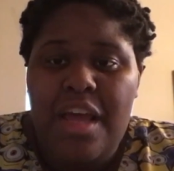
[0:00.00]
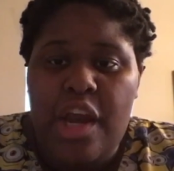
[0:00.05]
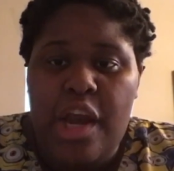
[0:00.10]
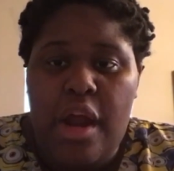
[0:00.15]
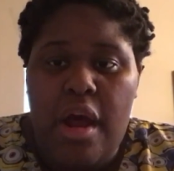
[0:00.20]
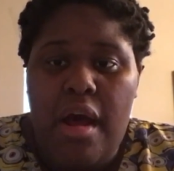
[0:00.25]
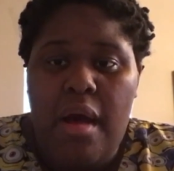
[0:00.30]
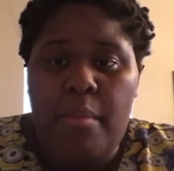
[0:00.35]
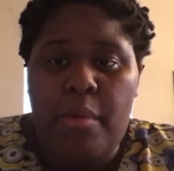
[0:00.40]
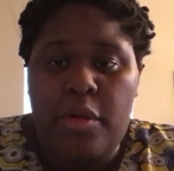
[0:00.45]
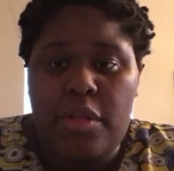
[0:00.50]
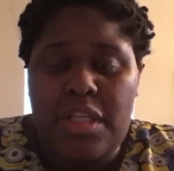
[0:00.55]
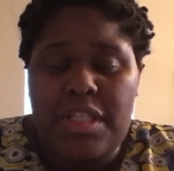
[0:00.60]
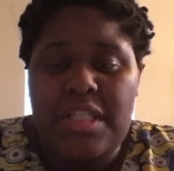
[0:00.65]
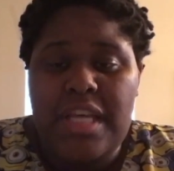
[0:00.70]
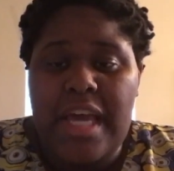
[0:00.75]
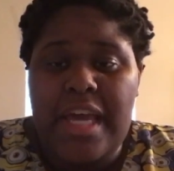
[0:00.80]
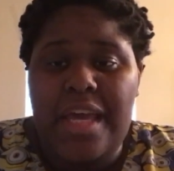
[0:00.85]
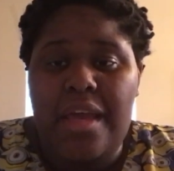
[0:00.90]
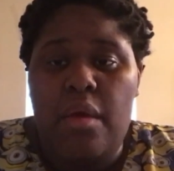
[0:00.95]
Now I'm only
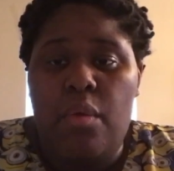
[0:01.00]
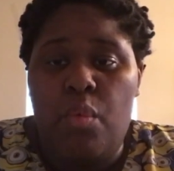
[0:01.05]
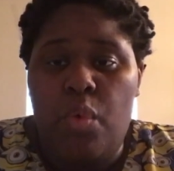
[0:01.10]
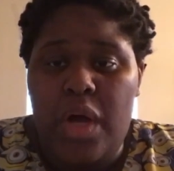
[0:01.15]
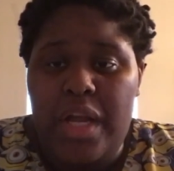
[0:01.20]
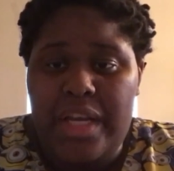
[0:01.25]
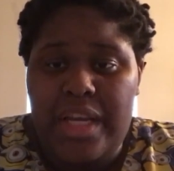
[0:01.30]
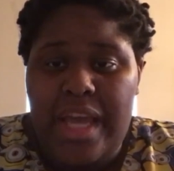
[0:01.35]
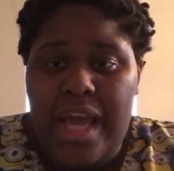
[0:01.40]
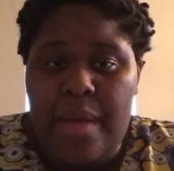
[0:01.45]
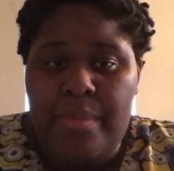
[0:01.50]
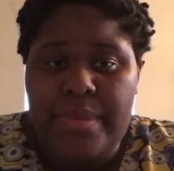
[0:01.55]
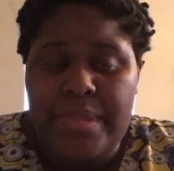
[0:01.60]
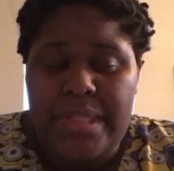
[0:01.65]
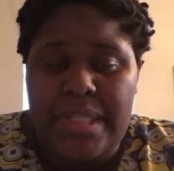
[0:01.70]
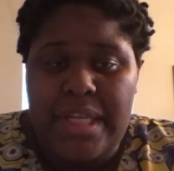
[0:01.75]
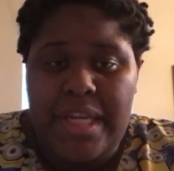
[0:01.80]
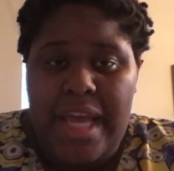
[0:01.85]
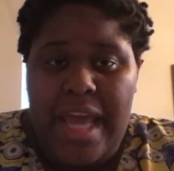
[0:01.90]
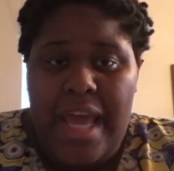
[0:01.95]
taking 1
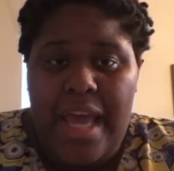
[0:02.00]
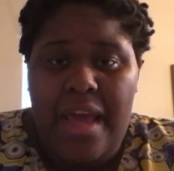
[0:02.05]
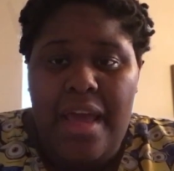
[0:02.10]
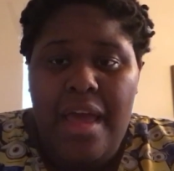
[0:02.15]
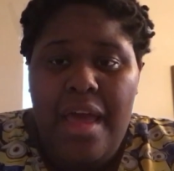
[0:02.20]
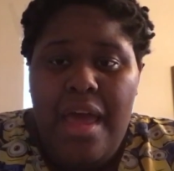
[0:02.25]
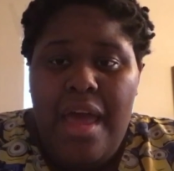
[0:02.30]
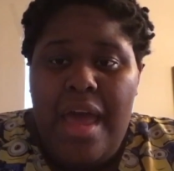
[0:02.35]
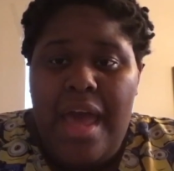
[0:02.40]
capsule a day,